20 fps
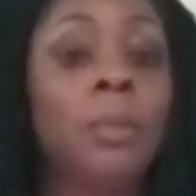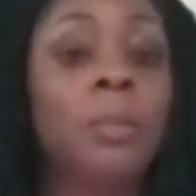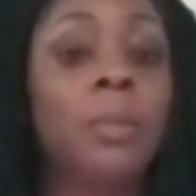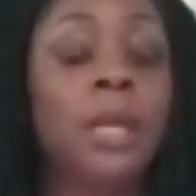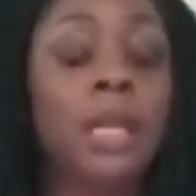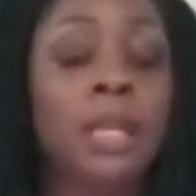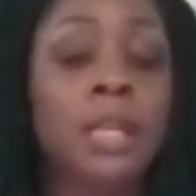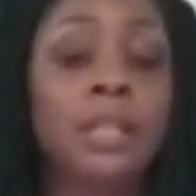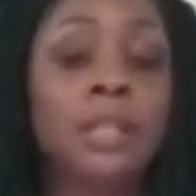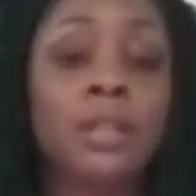
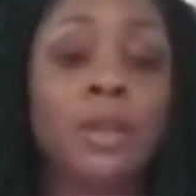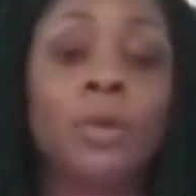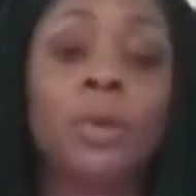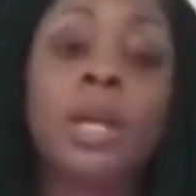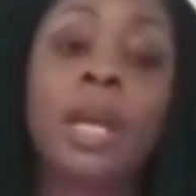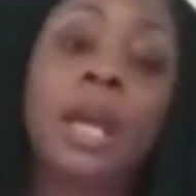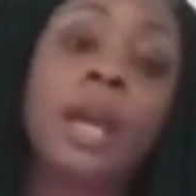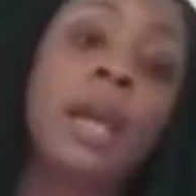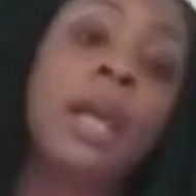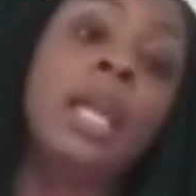it is
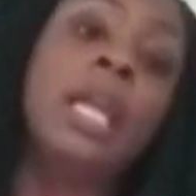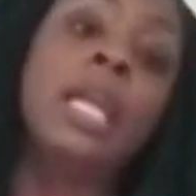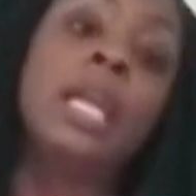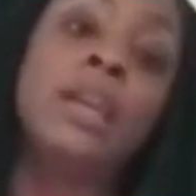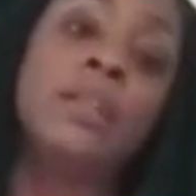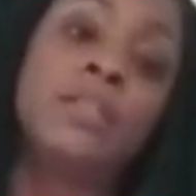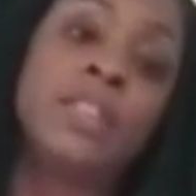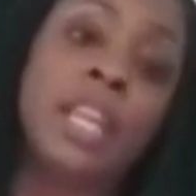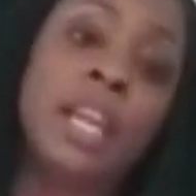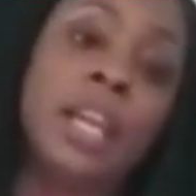okay
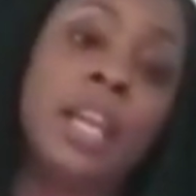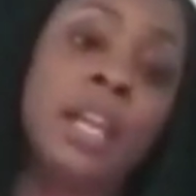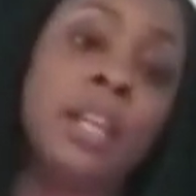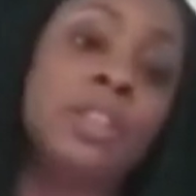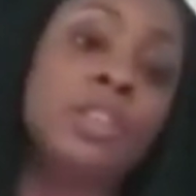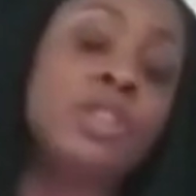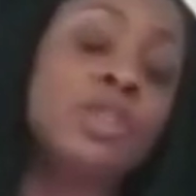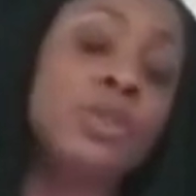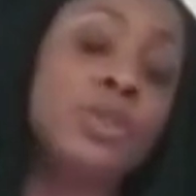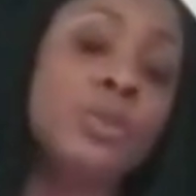if they
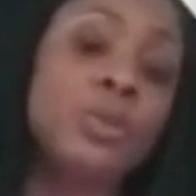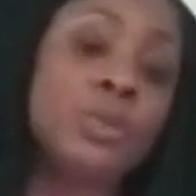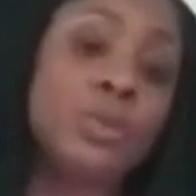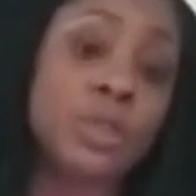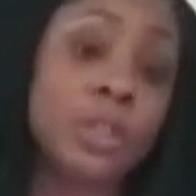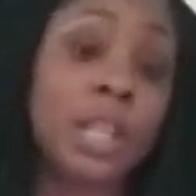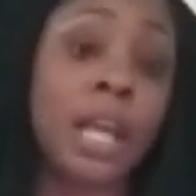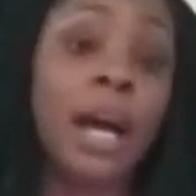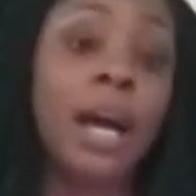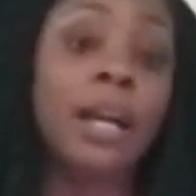choose
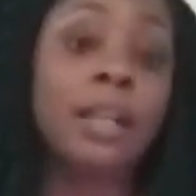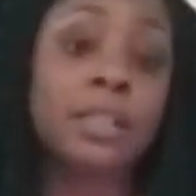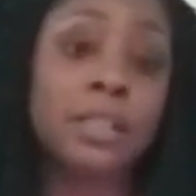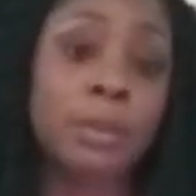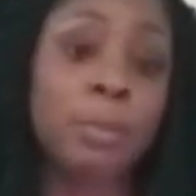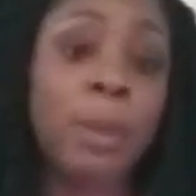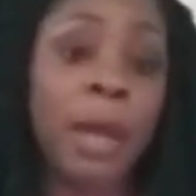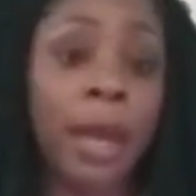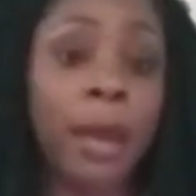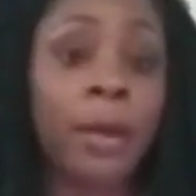not to
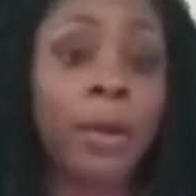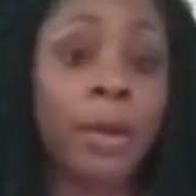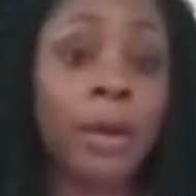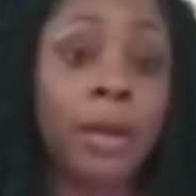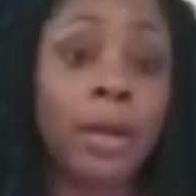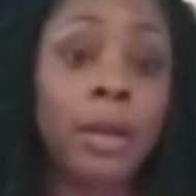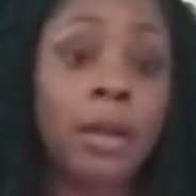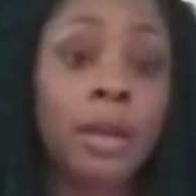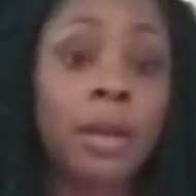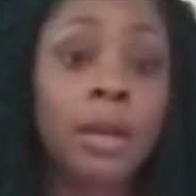
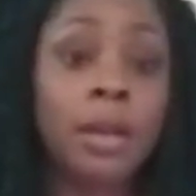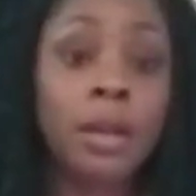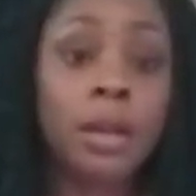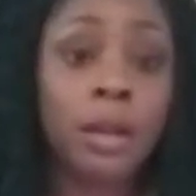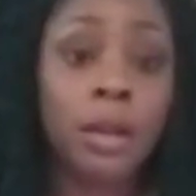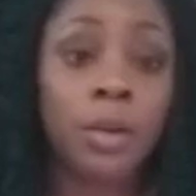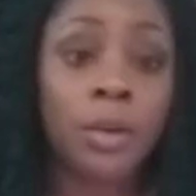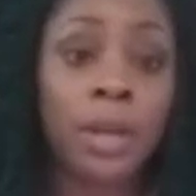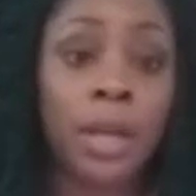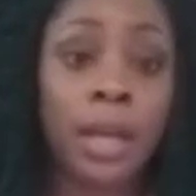marry,
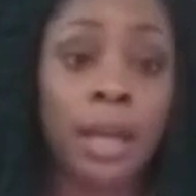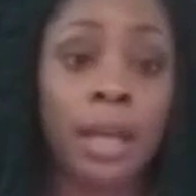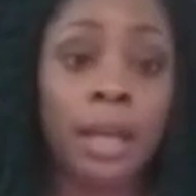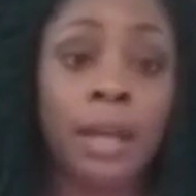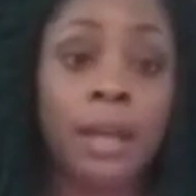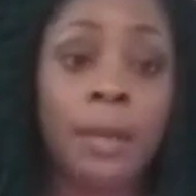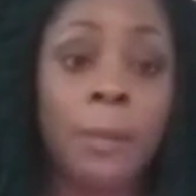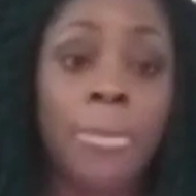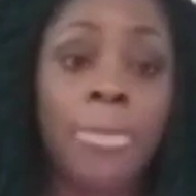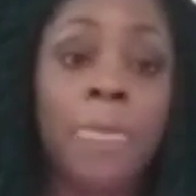
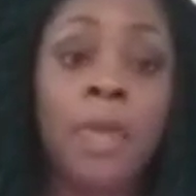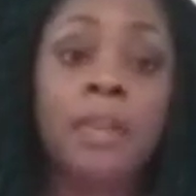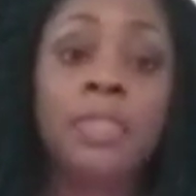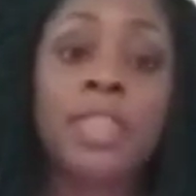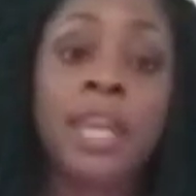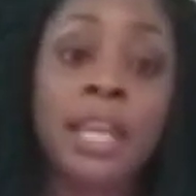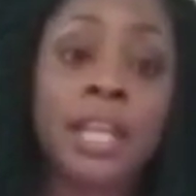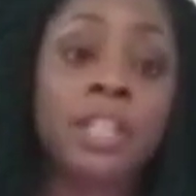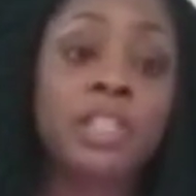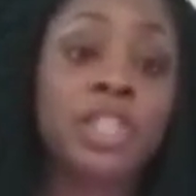okay?
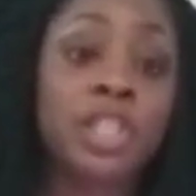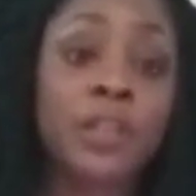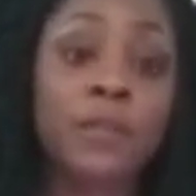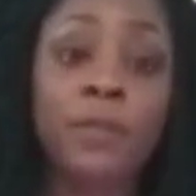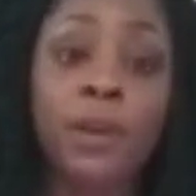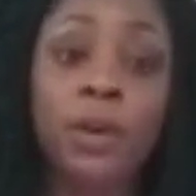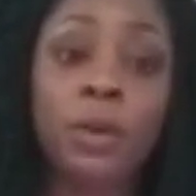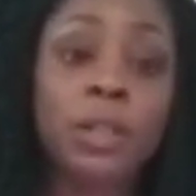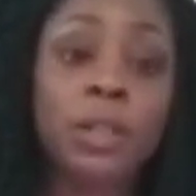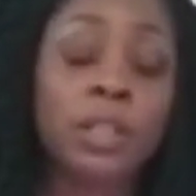They can just
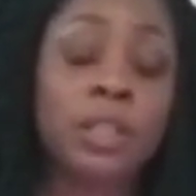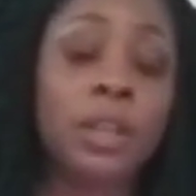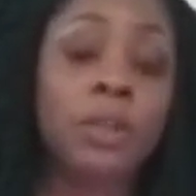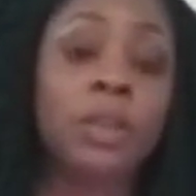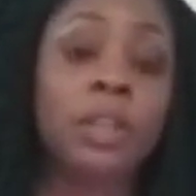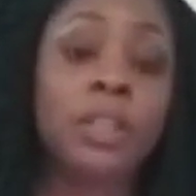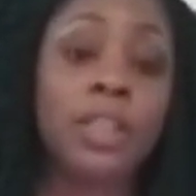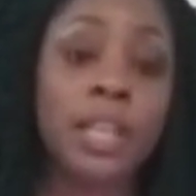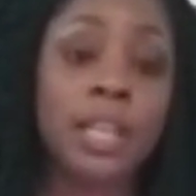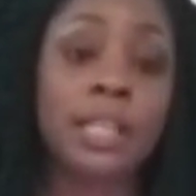focus on the
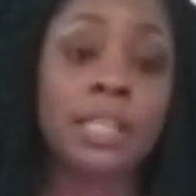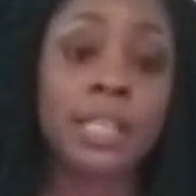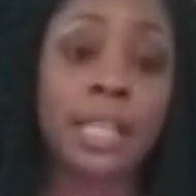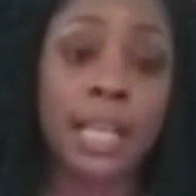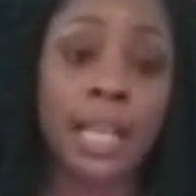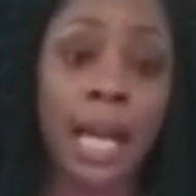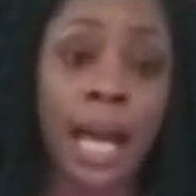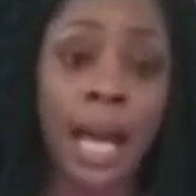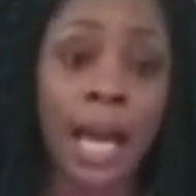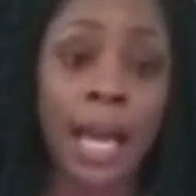things that
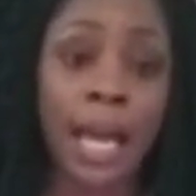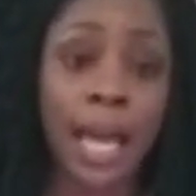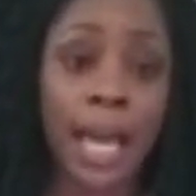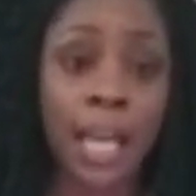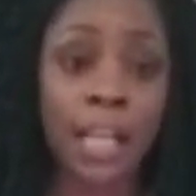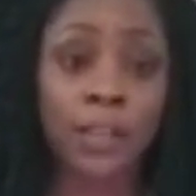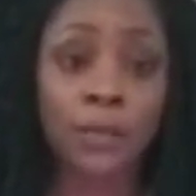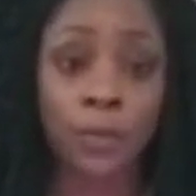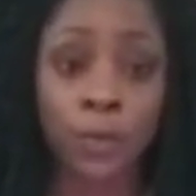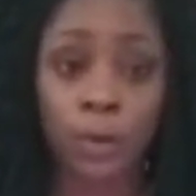God
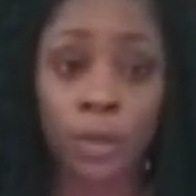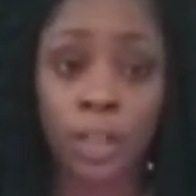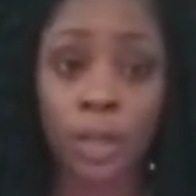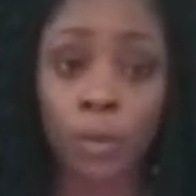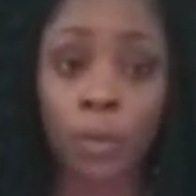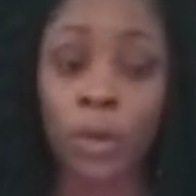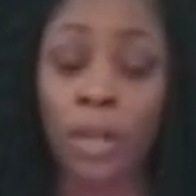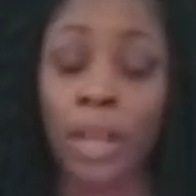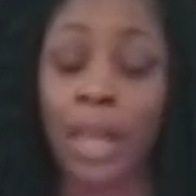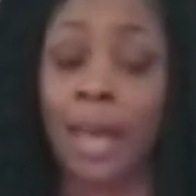has for
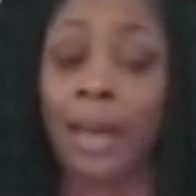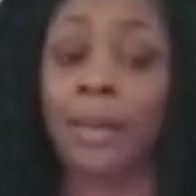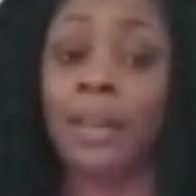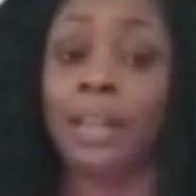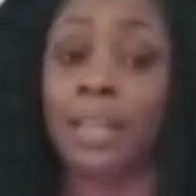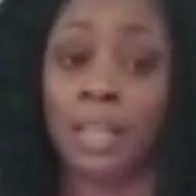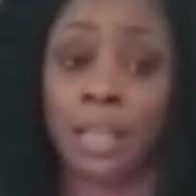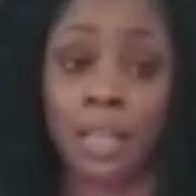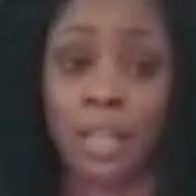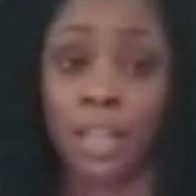them without
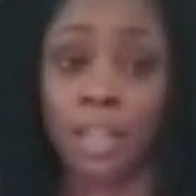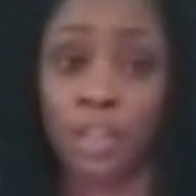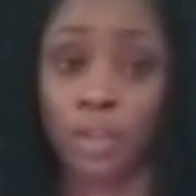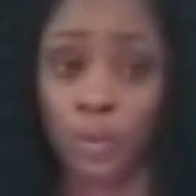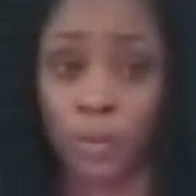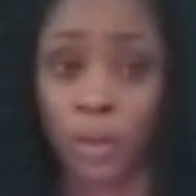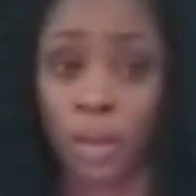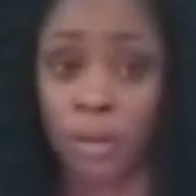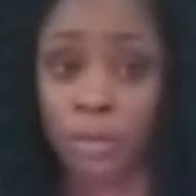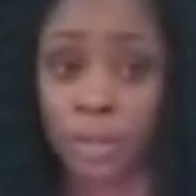any
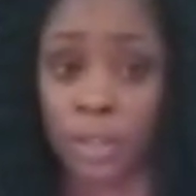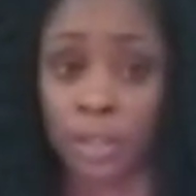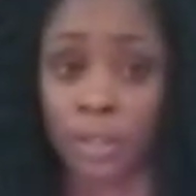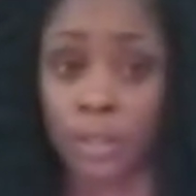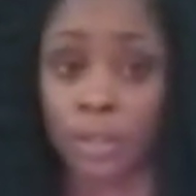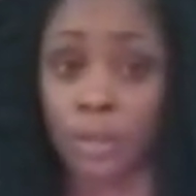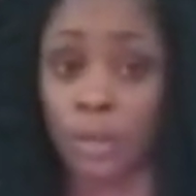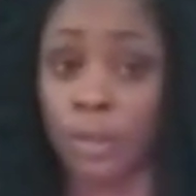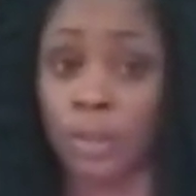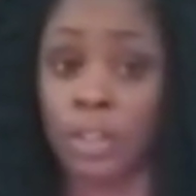
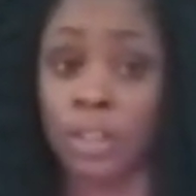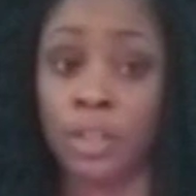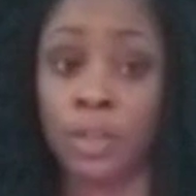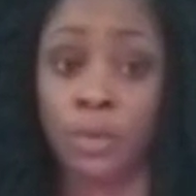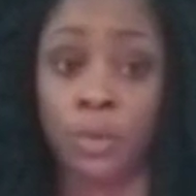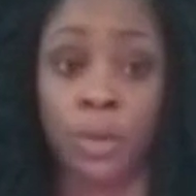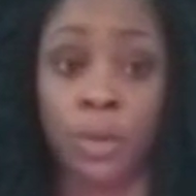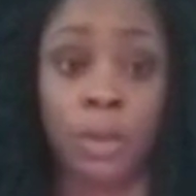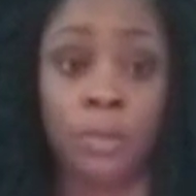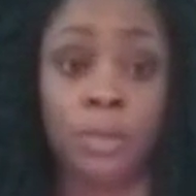interruptions or
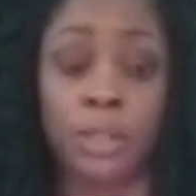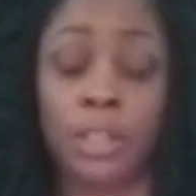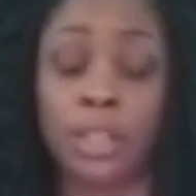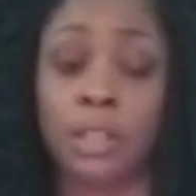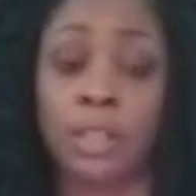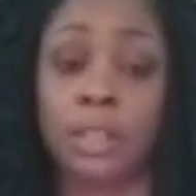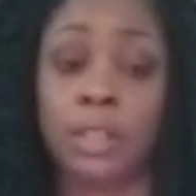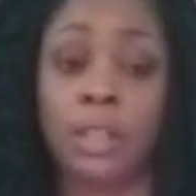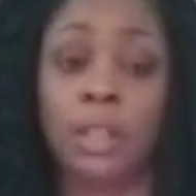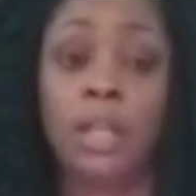
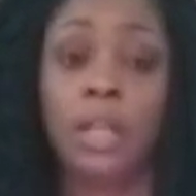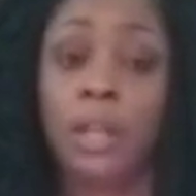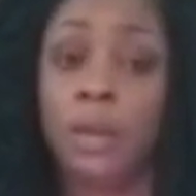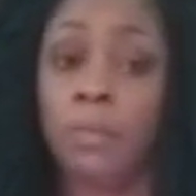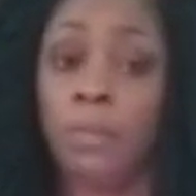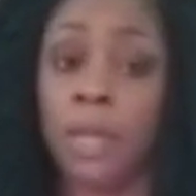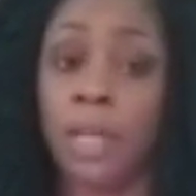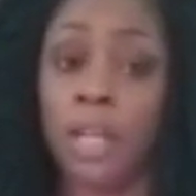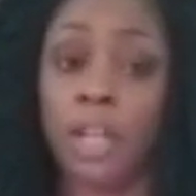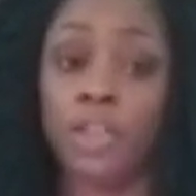disruptions,
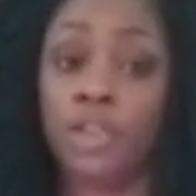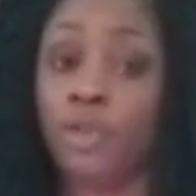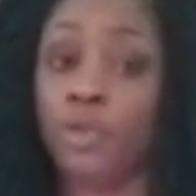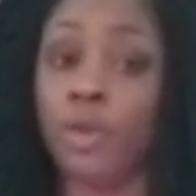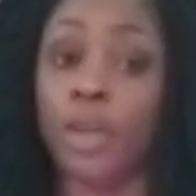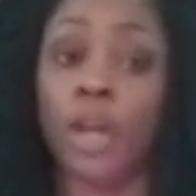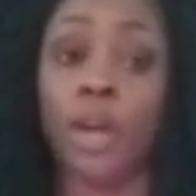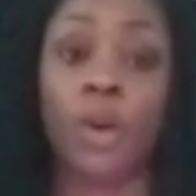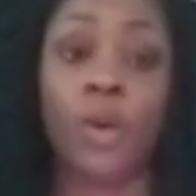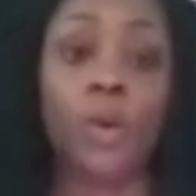because you
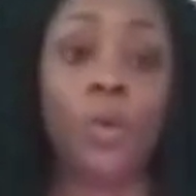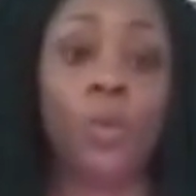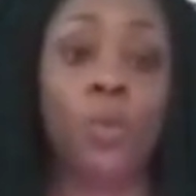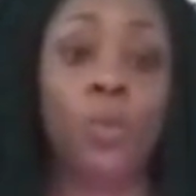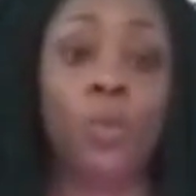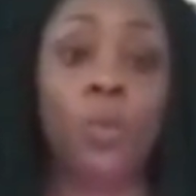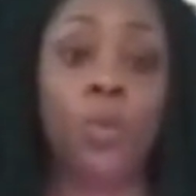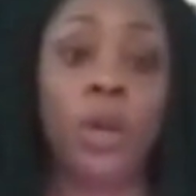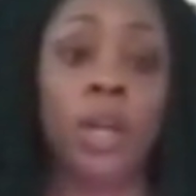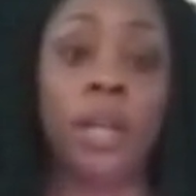know
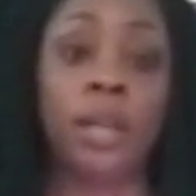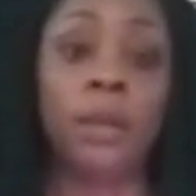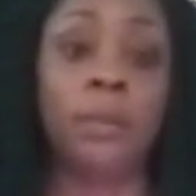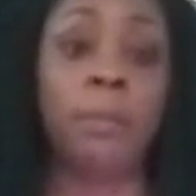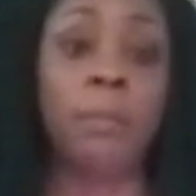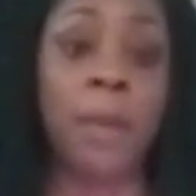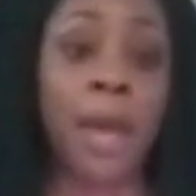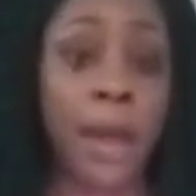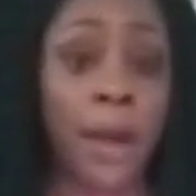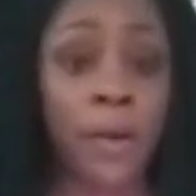
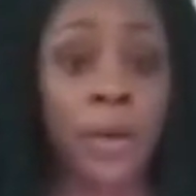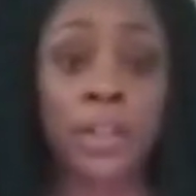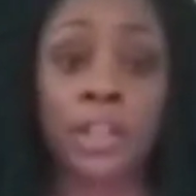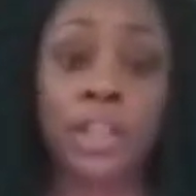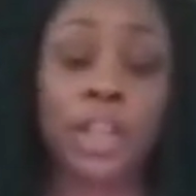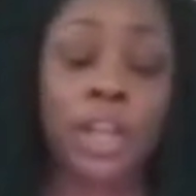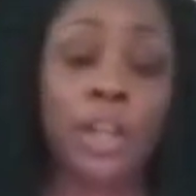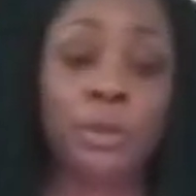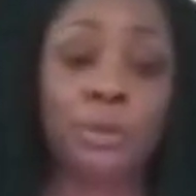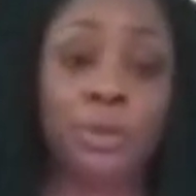when marriage
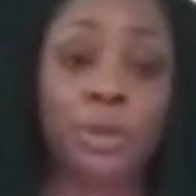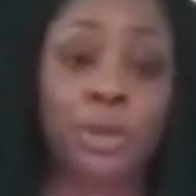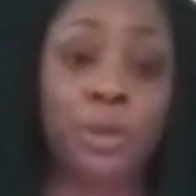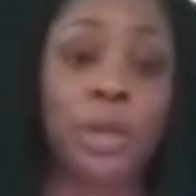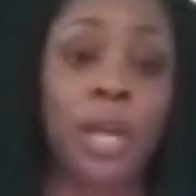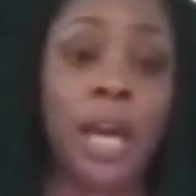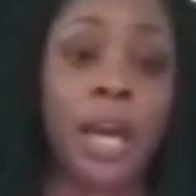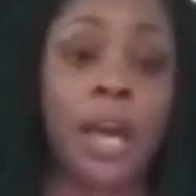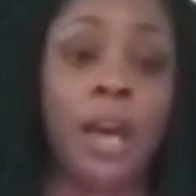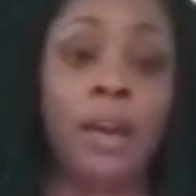comes, you
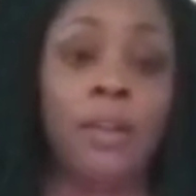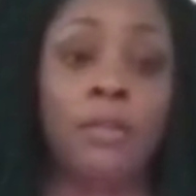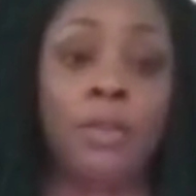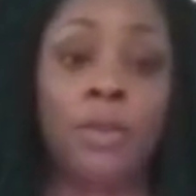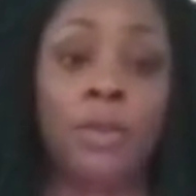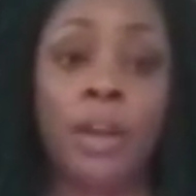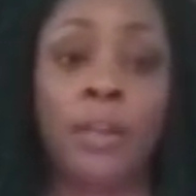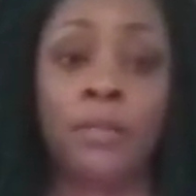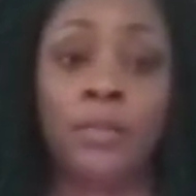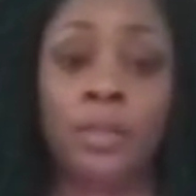
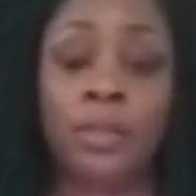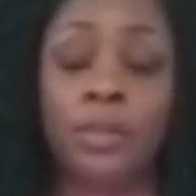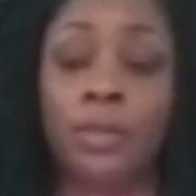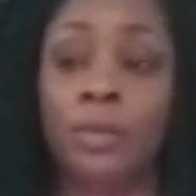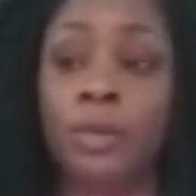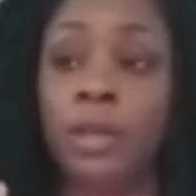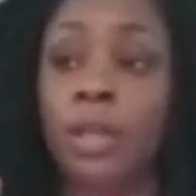have to